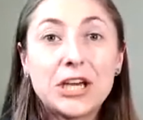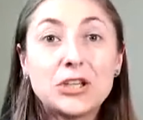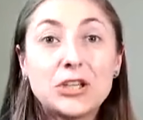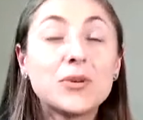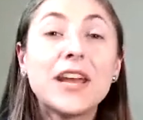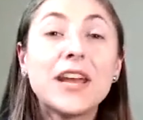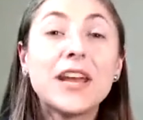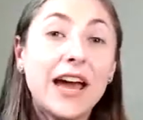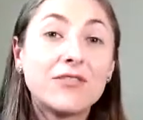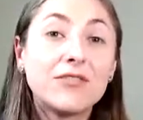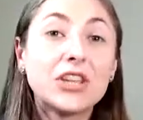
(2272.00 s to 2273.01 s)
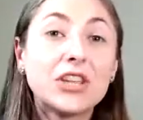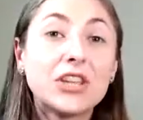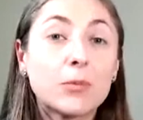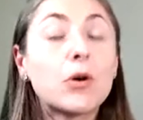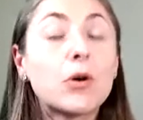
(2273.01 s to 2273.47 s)
you can have the
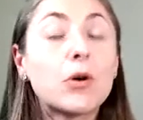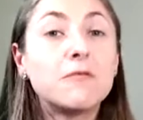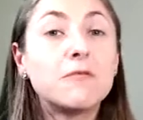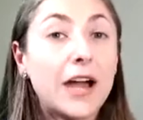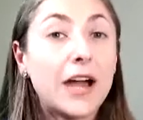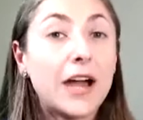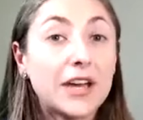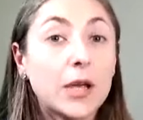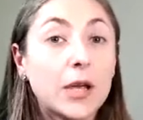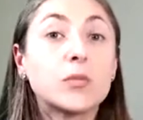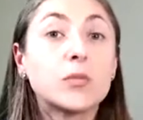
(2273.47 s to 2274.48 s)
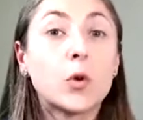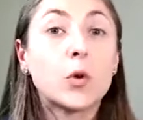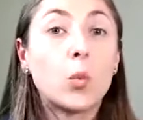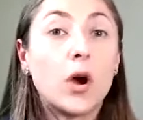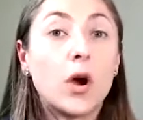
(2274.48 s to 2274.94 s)
alarm go off 5 times for
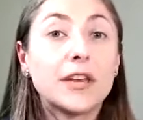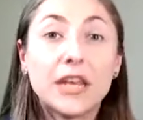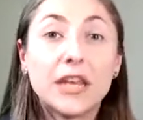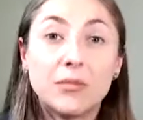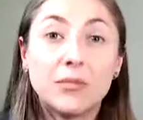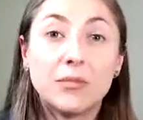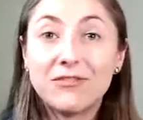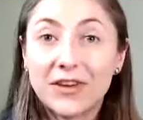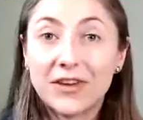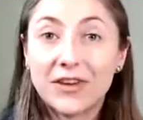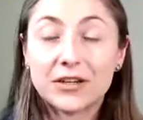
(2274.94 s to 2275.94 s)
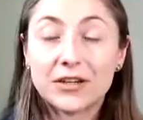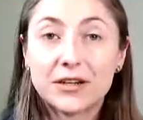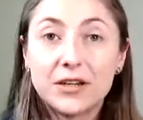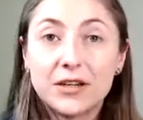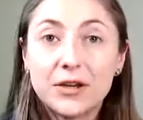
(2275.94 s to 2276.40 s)
1 imminent failure,
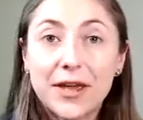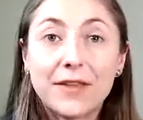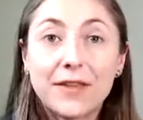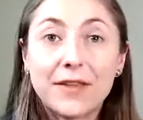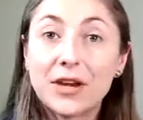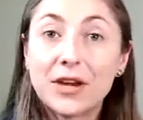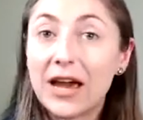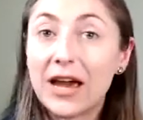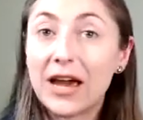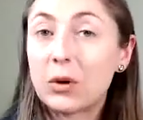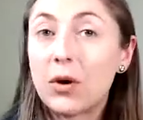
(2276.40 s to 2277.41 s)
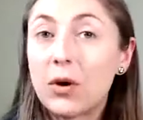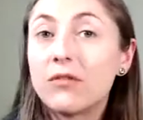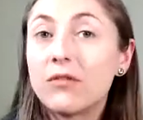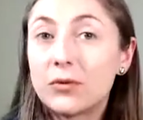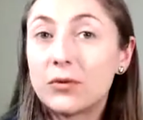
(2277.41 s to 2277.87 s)
and you can have them go off
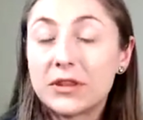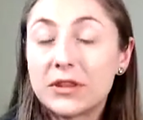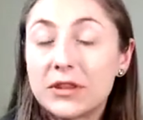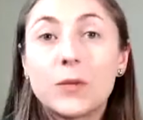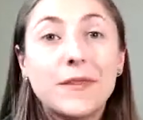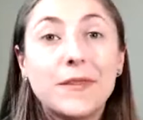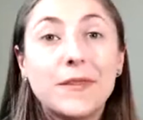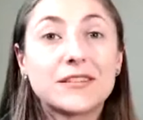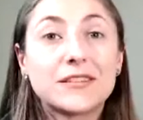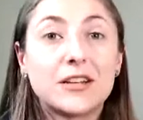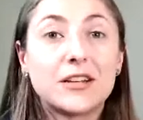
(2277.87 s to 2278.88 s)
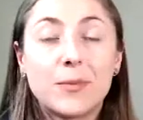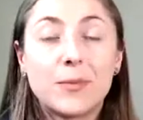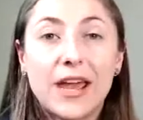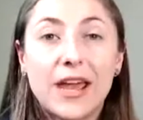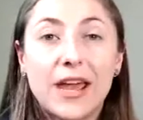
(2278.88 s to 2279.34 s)
before the alarm, and that is an alarm
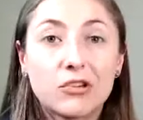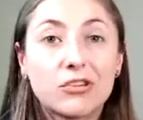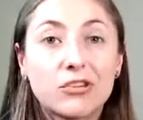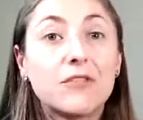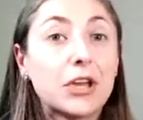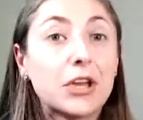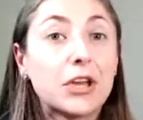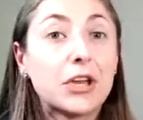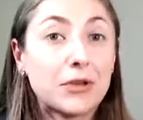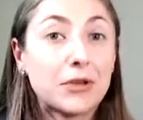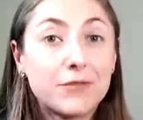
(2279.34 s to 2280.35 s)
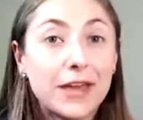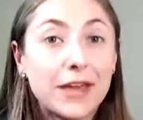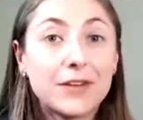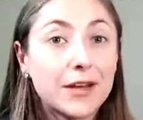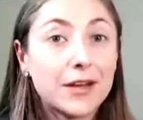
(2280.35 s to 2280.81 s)
accuracy. And if it goes off
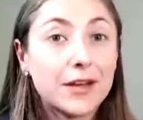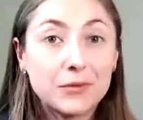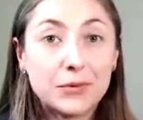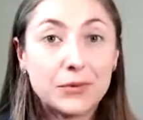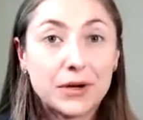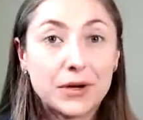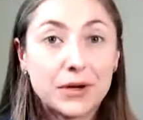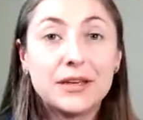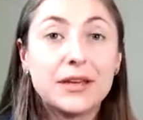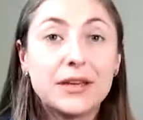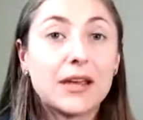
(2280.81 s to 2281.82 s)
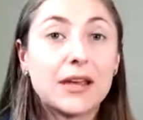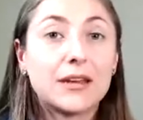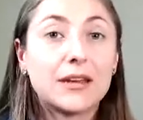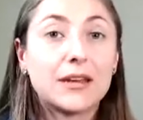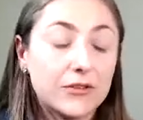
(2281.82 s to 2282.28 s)
5 times before and
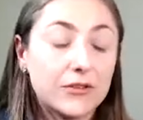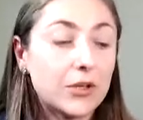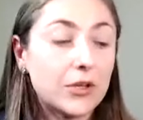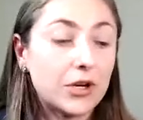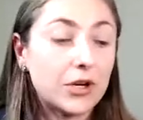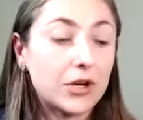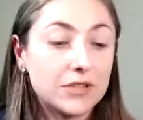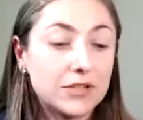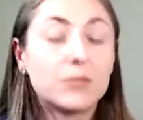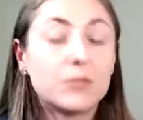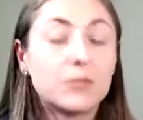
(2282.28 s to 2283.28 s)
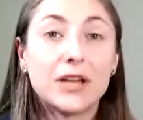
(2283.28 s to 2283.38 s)
it gives someone enough time to